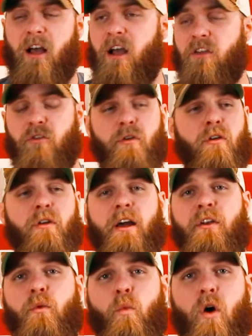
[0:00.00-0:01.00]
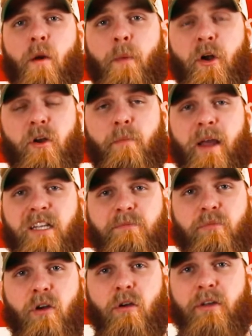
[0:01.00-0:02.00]
You can go down to Walmart or Bass
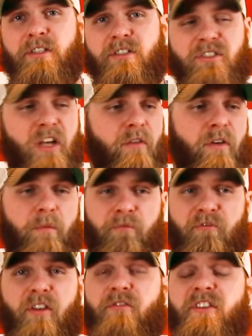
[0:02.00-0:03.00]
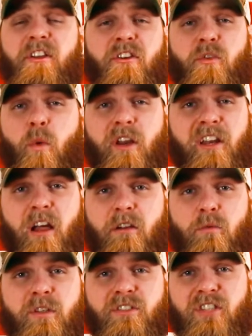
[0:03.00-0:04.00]
Pro, get yourself a $15 or $20
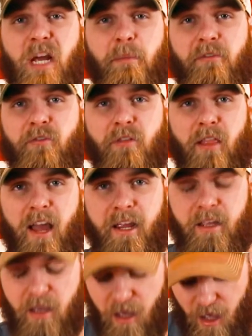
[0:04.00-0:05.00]
wrist strap if you'd like.